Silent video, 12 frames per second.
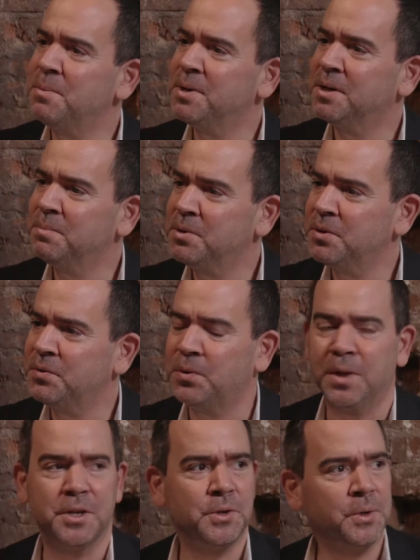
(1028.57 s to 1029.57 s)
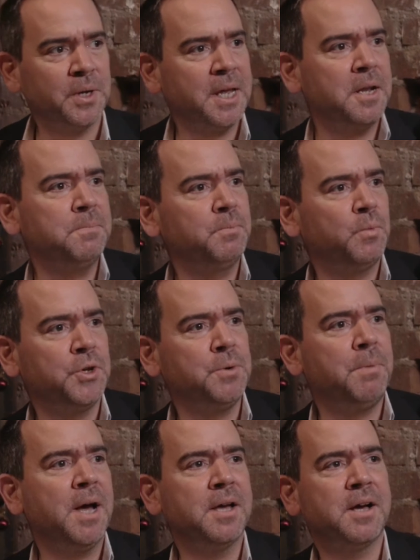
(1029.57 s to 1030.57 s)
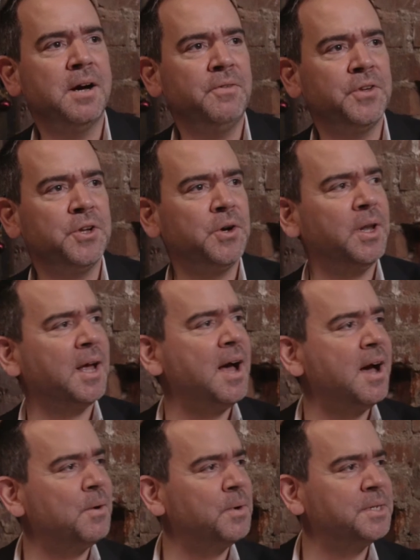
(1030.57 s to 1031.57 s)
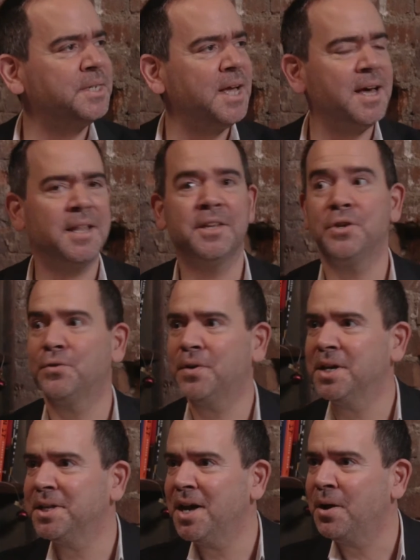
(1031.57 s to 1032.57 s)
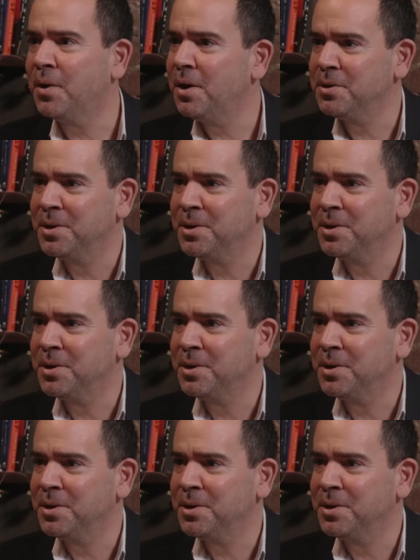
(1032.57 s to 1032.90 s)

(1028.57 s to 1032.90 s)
charming and beautiful. And you look at them when you're buying coffee, and you go like, what's that? And then you find out,